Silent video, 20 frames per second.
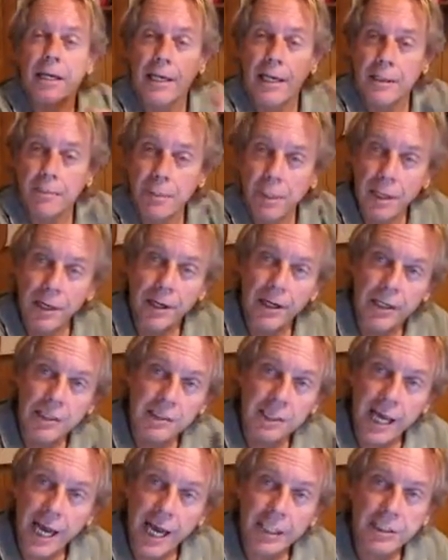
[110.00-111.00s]
And malaria
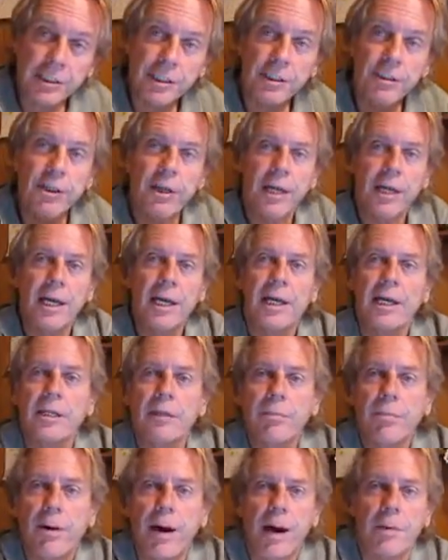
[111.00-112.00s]
is actually going to
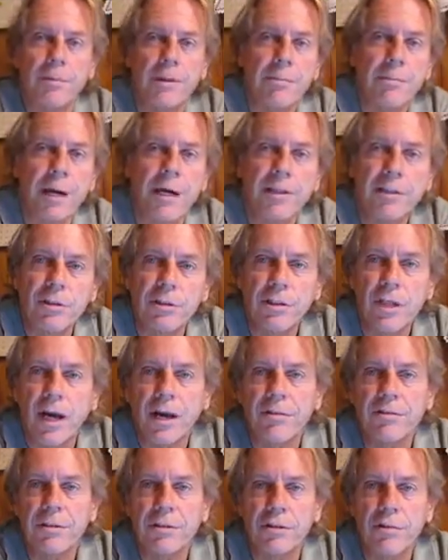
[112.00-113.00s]
end probably by
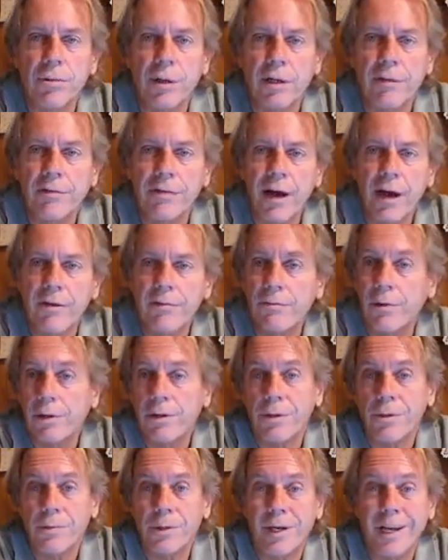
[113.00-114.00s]
2025,
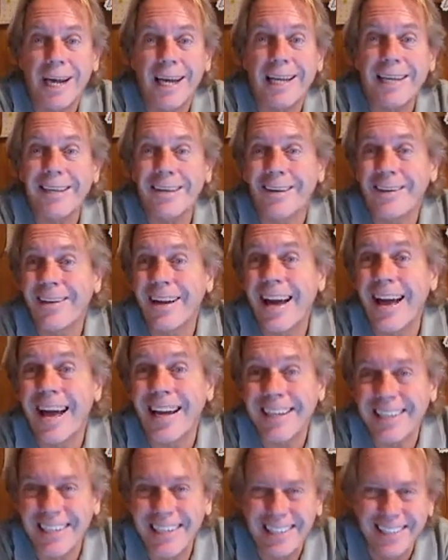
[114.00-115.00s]
whether we like it or
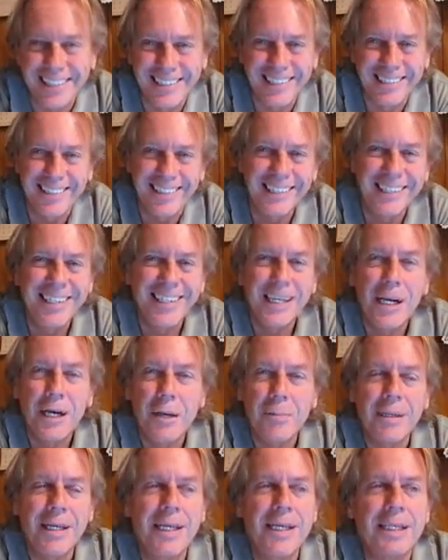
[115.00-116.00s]
not.
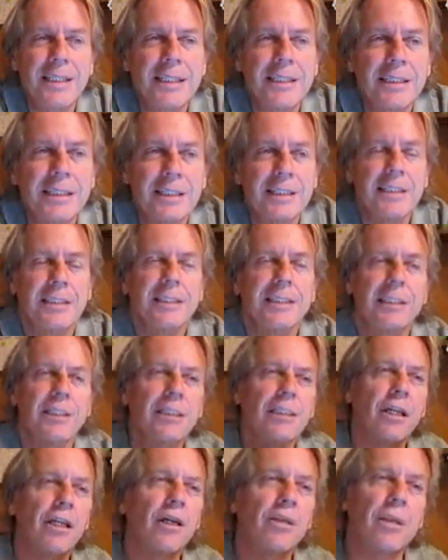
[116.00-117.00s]
Because
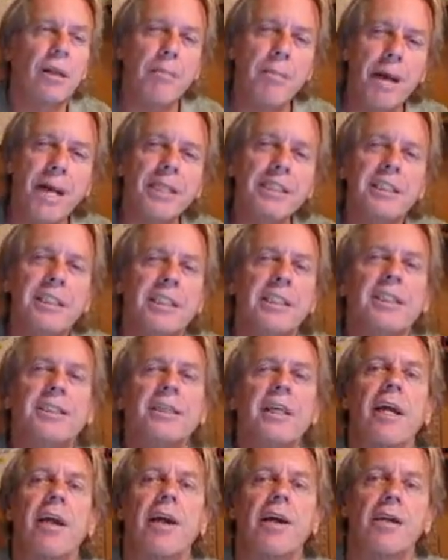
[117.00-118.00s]
the medicine is
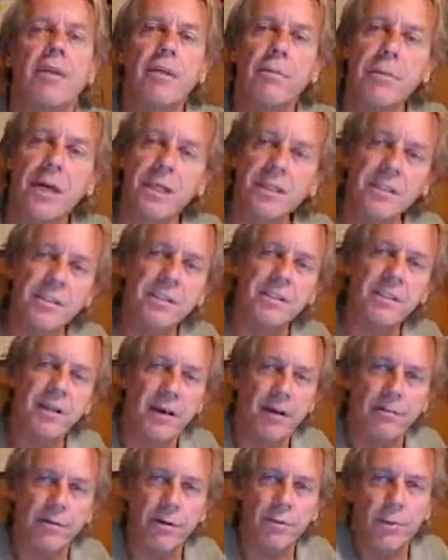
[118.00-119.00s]
there. The medicine's
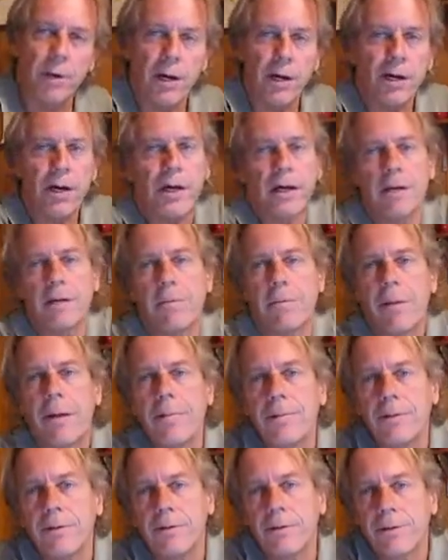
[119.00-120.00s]
everywhere, and the
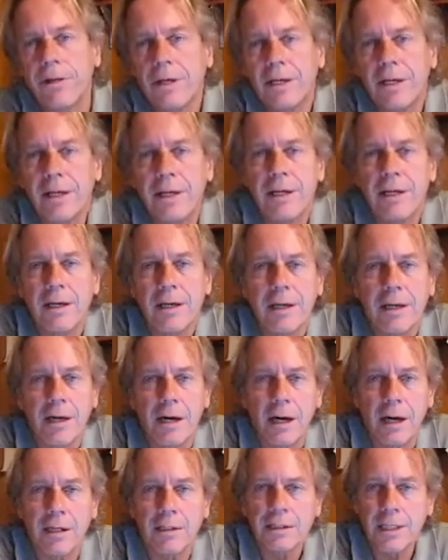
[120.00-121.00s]
people
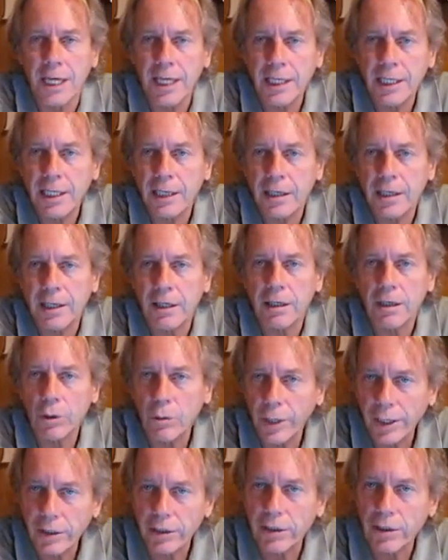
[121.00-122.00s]
are taking it
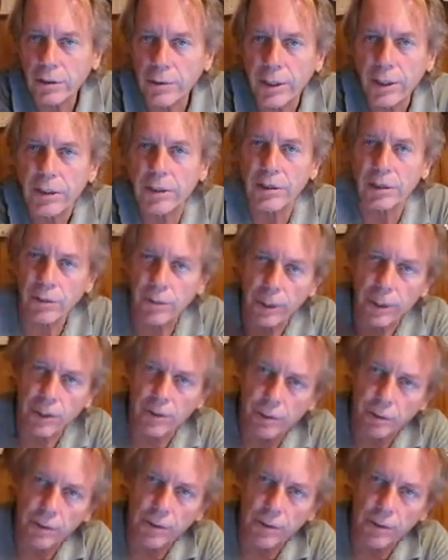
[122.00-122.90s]
quicker and quicker and quicker and